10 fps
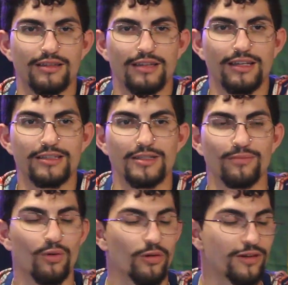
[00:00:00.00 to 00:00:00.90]
think it's
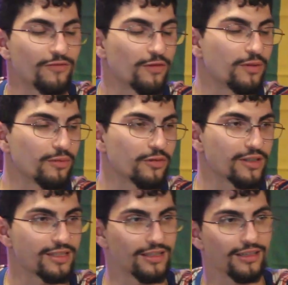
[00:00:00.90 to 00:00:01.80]
important for people to
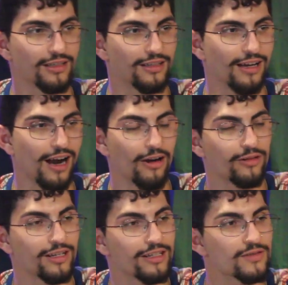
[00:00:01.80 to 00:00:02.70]
see how
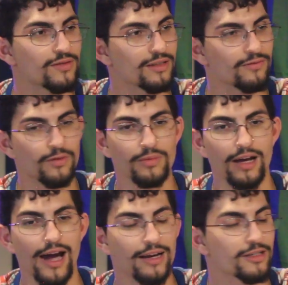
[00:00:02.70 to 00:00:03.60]
it is from the
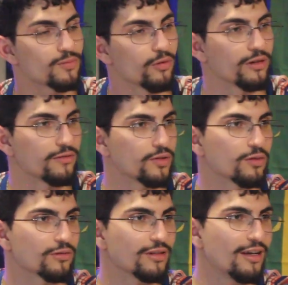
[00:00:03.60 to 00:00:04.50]
addict's point of view.